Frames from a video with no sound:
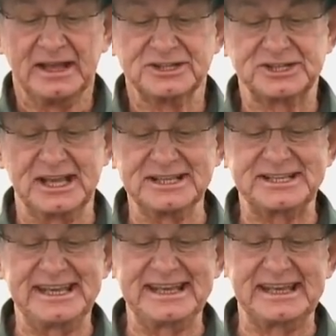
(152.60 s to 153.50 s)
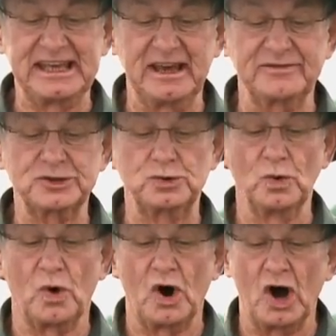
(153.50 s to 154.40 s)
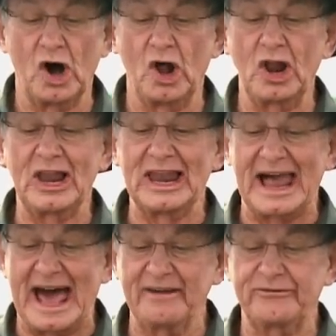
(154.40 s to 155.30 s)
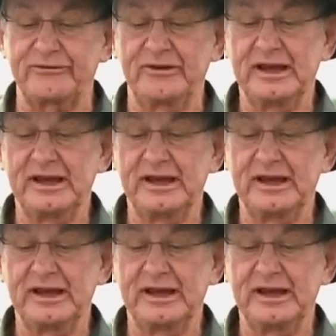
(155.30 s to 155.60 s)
Since he gives to all life,